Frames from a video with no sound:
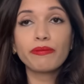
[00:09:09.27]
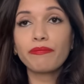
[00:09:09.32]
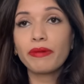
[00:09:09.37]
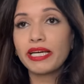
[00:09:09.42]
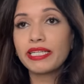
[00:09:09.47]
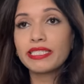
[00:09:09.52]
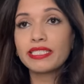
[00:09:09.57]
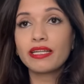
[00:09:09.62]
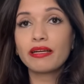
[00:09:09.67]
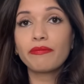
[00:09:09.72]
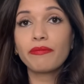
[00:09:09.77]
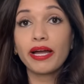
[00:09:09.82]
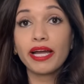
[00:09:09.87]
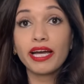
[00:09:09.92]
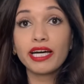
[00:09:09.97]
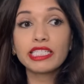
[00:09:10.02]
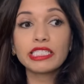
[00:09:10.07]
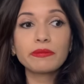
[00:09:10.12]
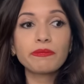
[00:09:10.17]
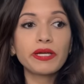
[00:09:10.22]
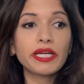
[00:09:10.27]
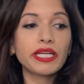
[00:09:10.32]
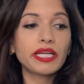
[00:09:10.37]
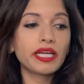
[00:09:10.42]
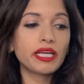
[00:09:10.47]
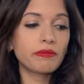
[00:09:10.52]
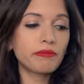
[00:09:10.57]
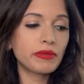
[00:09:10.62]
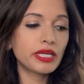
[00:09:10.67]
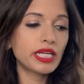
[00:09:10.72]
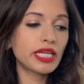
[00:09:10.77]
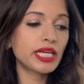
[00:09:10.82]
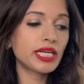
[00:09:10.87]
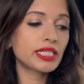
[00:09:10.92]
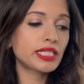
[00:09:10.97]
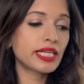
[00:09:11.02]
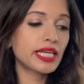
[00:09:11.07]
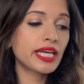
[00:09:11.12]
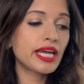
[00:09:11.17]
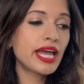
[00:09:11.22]
My husband
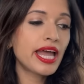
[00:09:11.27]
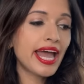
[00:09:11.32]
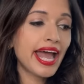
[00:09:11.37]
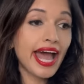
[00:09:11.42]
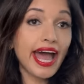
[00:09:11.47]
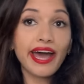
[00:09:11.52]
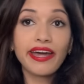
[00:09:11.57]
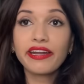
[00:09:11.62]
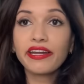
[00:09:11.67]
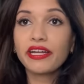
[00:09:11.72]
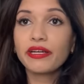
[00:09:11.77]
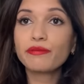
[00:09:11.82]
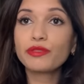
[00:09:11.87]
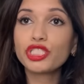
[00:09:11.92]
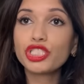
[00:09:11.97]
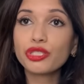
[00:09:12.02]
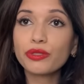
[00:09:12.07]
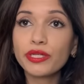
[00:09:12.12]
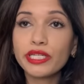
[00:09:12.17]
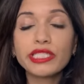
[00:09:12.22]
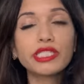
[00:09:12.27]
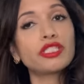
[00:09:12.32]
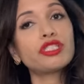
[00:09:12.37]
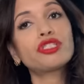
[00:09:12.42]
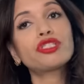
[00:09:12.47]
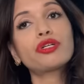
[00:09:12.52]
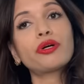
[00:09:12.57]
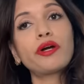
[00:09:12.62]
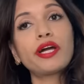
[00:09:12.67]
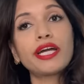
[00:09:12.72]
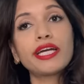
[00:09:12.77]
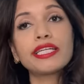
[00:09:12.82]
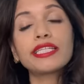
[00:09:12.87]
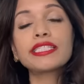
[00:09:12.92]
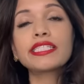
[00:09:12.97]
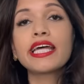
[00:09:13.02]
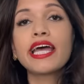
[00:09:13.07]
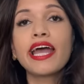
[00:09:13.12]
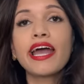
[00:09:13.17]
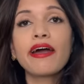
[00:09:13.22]
immediately added him to his
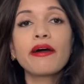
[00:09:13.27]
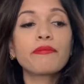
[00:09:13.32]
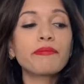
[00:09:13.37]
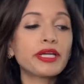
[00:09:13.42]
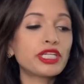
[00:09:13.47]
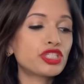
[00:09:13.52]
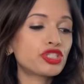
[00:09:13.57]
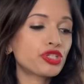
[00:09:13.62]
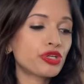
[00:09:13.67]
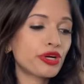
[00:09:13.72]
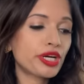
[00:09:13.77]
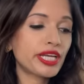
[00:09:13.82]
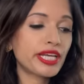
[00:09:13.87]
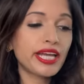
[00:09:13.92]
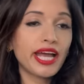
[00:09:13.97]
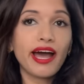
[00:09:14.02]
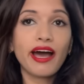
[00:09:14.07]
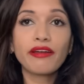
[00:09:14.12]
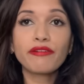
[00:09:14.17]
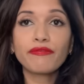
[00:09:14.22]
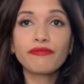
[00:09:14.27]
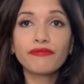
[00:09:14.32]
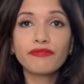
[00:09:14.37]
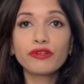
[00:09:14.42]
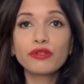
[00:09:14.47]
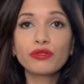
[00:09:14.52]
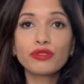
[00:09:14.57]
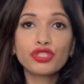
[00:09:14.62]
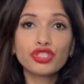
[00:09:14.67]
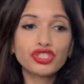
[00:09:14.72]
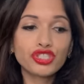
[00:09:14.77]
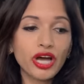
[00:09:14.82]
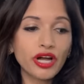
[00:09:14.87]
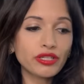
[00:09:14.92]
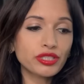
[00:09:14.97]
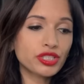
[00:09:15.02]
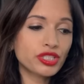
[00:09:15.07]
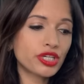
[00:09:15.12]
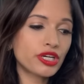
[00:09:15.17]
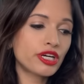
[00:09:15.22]
insurance, made sure he had food,
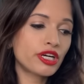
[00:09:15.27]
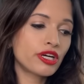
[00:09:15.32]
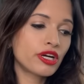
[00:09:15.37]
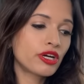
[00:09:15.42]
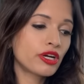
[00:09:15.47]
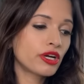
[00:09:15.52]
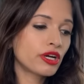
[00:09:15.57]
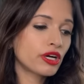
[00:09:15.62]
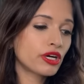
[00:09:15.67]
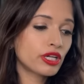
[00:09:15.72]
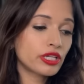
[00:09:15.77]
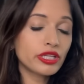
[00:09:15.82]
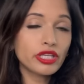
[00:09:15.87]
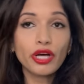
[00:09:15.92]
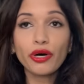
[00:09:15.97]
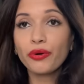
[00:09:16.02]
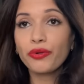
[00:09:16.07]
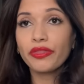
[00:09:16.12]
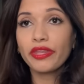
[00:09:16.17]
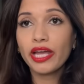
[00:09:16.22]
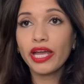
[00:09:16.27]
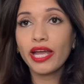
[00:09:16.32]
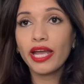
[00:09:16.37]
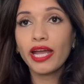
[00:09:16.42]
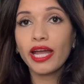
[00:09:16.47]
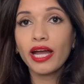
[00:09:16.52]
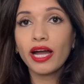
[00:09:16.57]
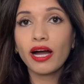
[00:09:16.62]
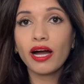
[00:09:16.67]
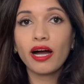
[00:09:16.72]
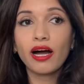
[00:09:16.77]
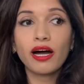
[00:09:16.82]
shelter, clothing,